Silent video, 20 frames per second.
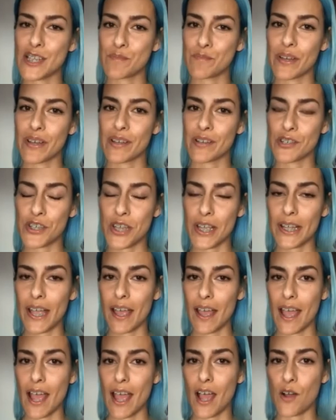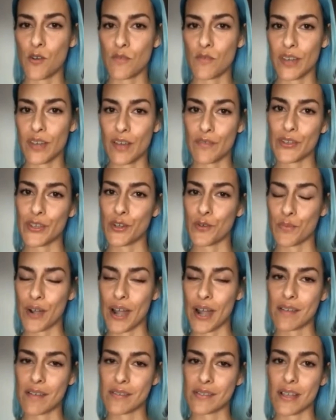but check out how fluffy your
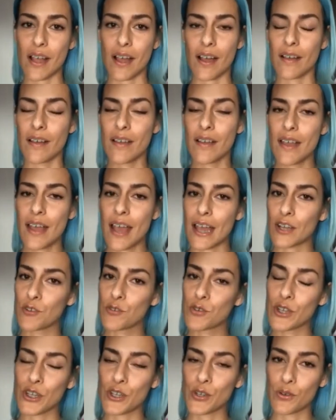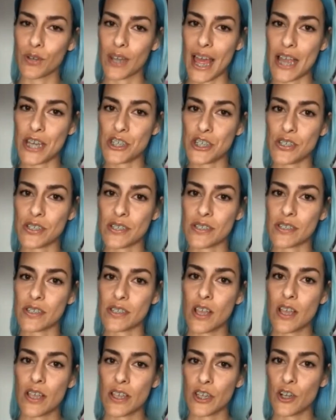brows are and look at your lashes,
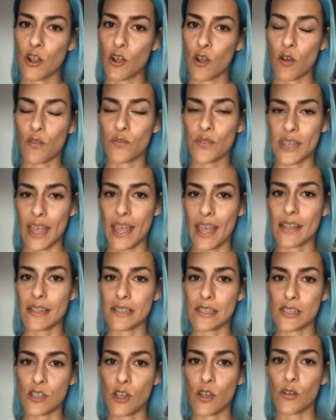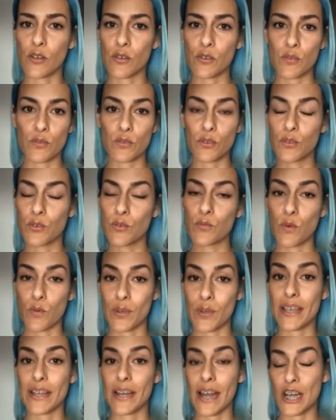on the end. So look what
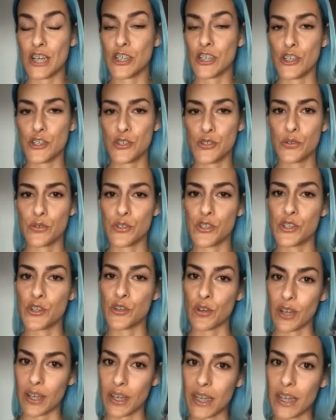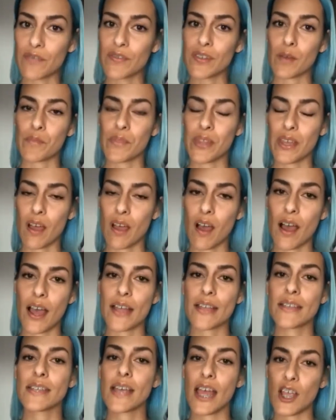we can actually do to lift up the eye,
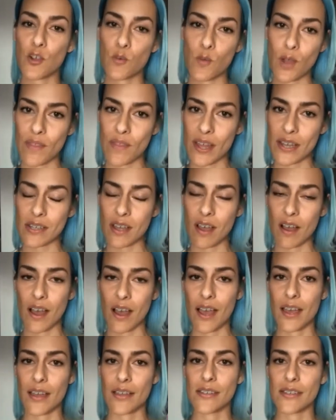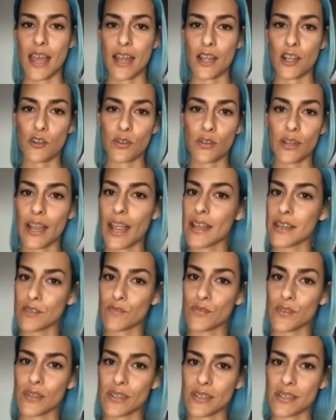take away that tired, and create
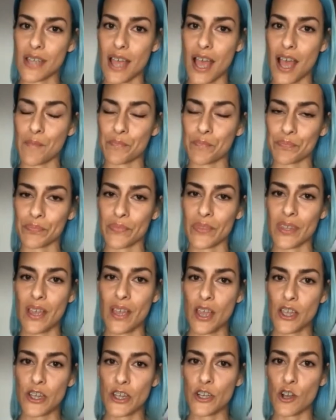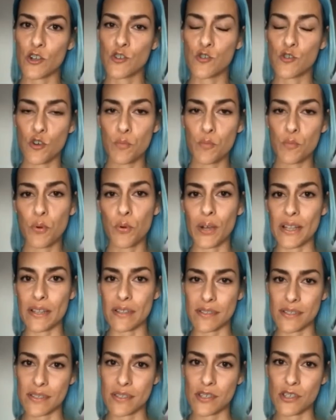different, draw
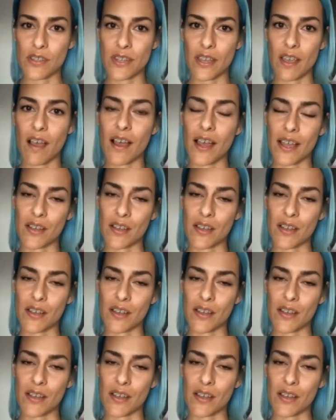points to the eye.